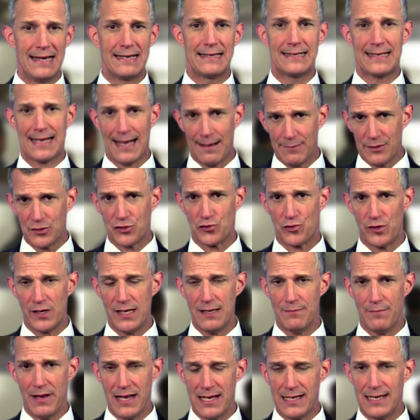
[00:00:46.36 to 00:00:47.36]
in
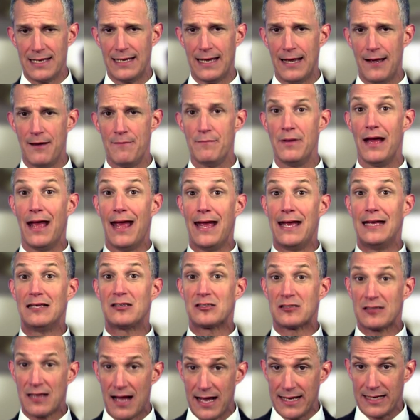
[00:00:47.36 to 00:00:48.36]
chemistry, making him a
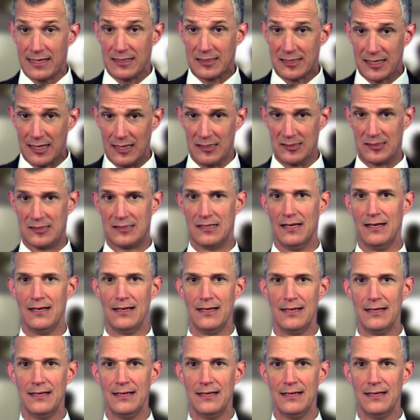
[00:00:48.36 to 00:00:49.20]
scientist.